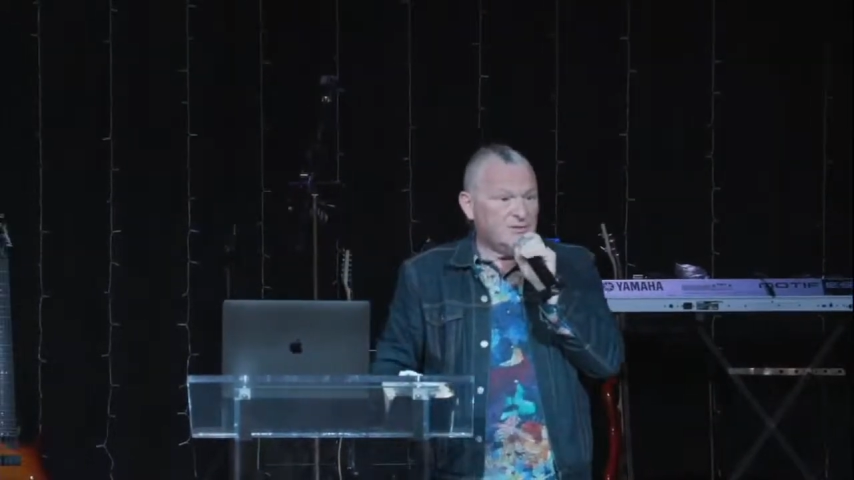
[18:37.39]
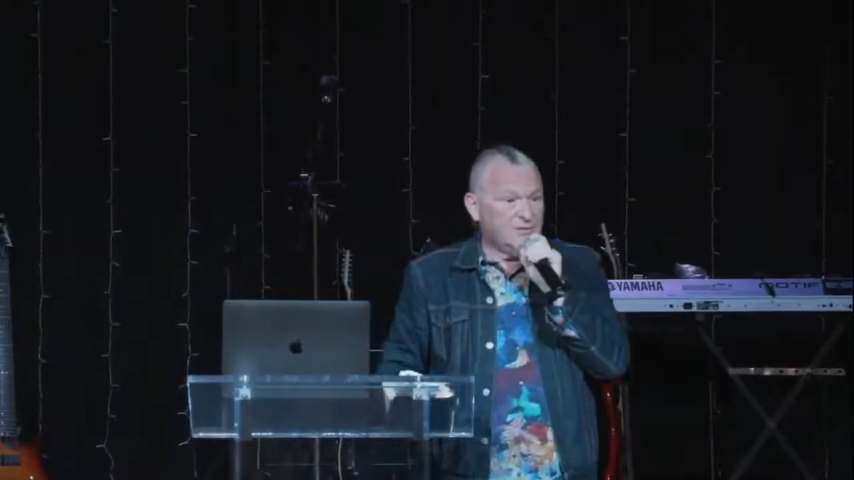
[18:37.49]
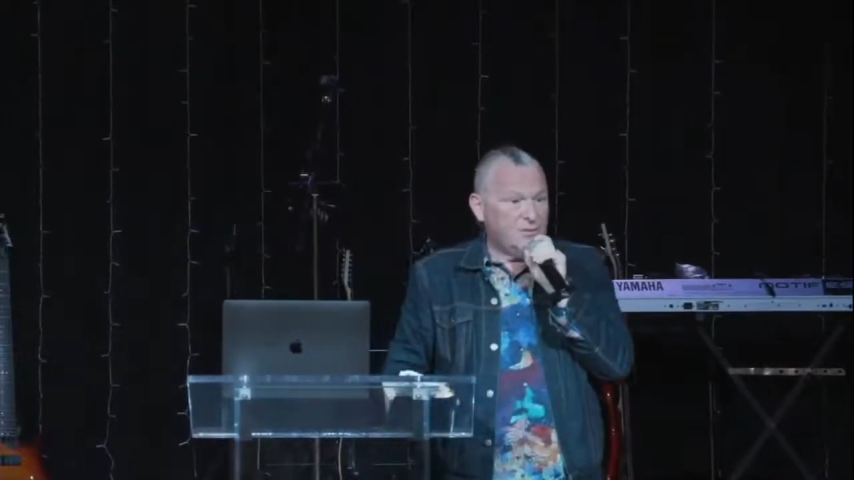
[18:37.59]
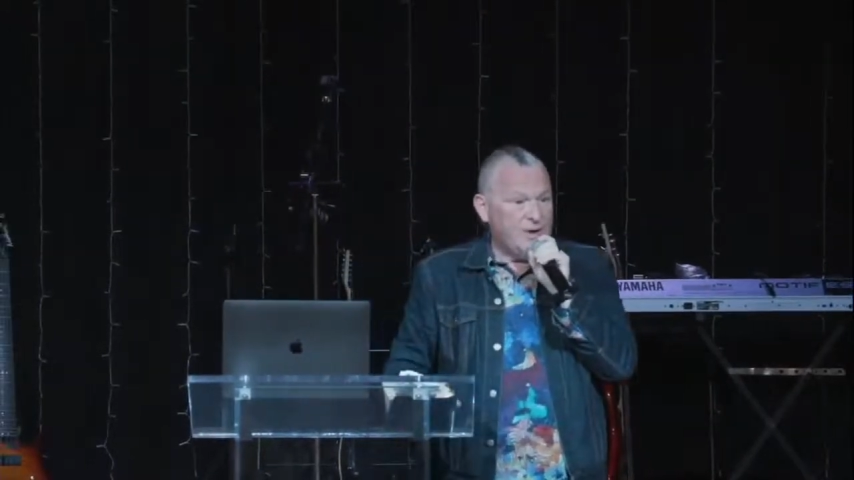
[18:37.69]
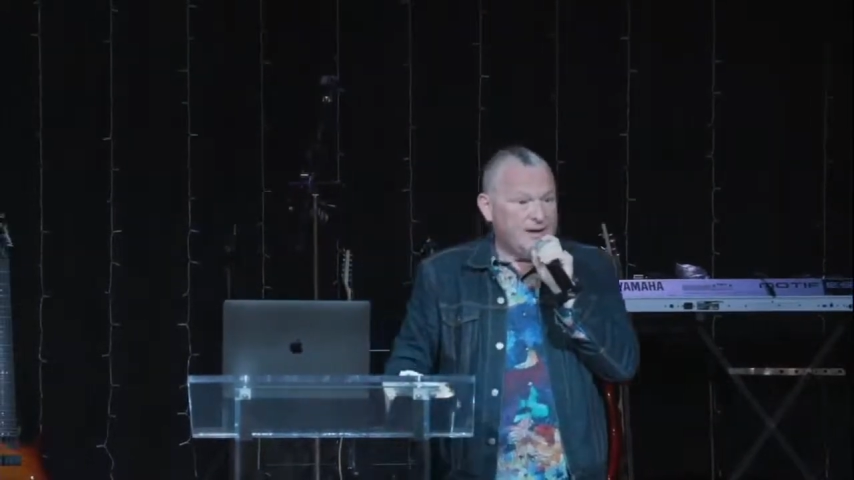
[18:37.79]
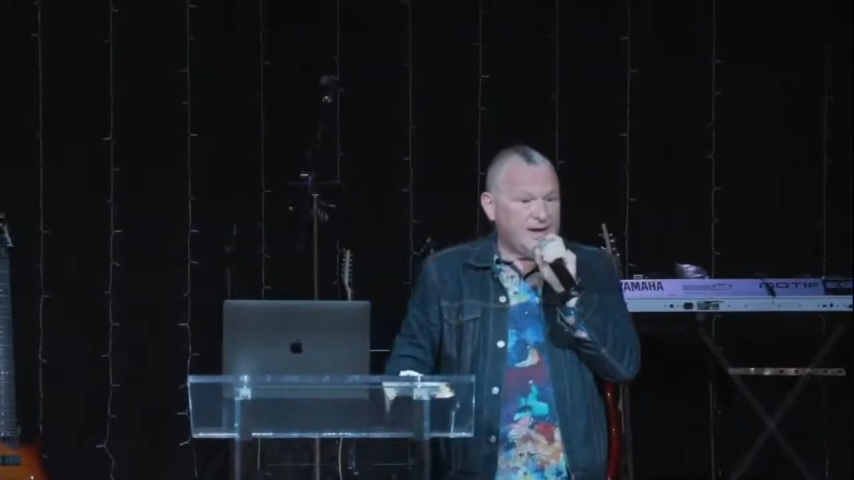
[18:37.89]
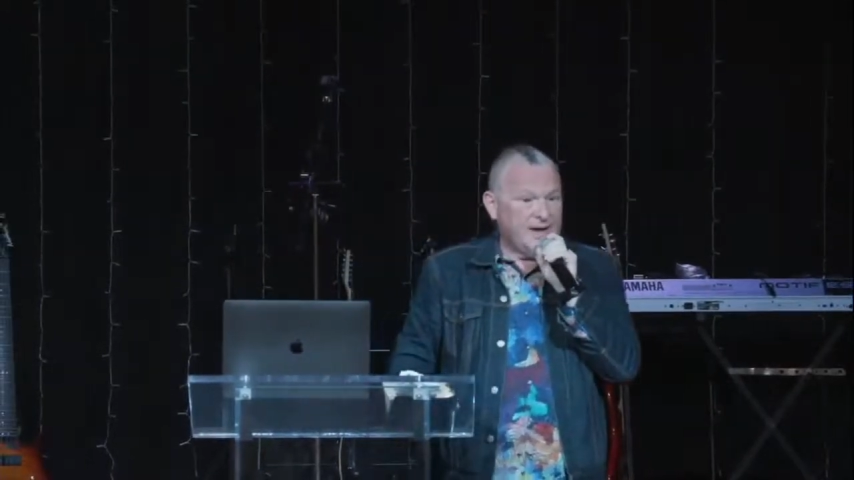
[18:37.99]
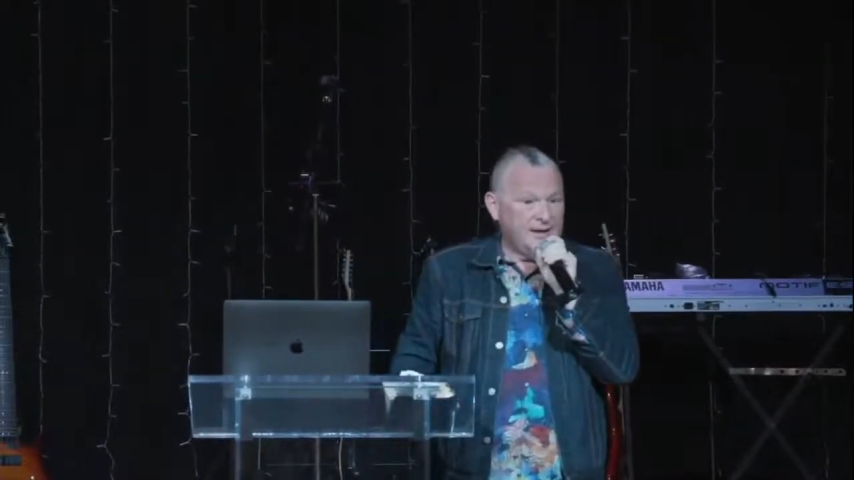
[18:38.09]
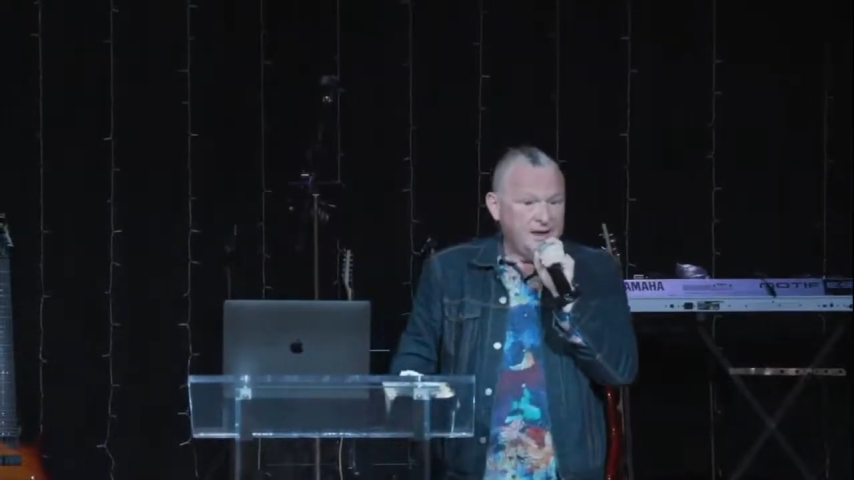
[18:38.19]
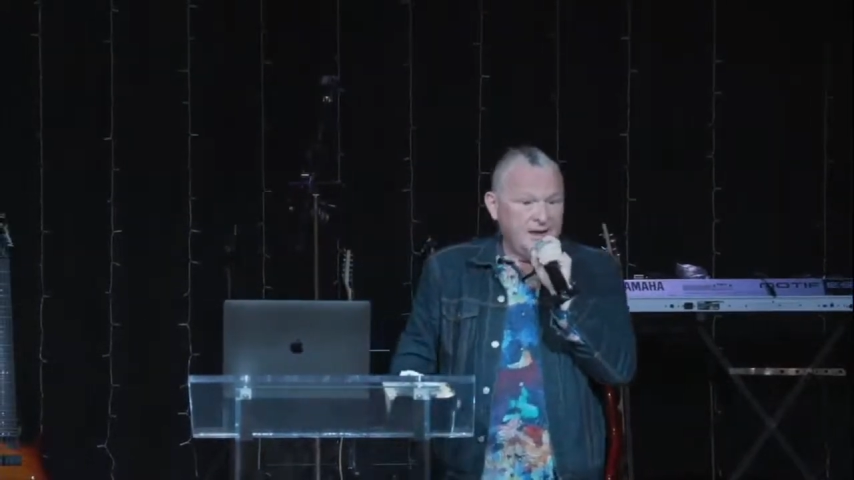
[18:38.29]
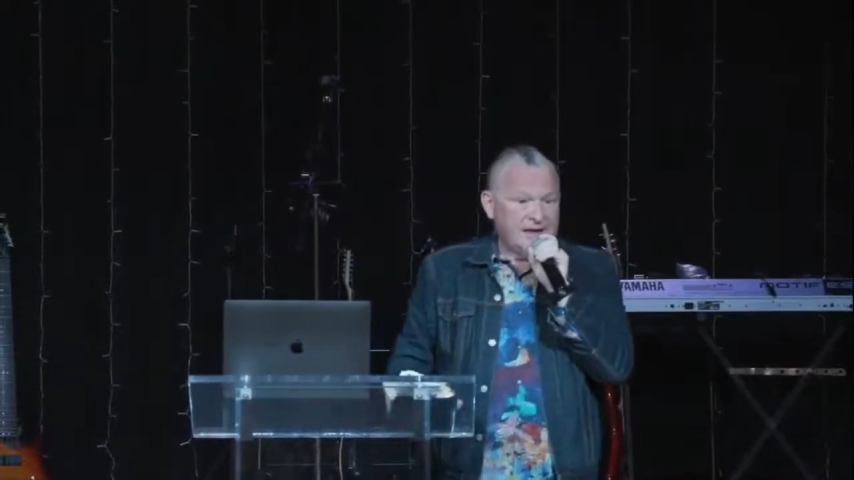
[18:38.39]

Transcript: over the weekend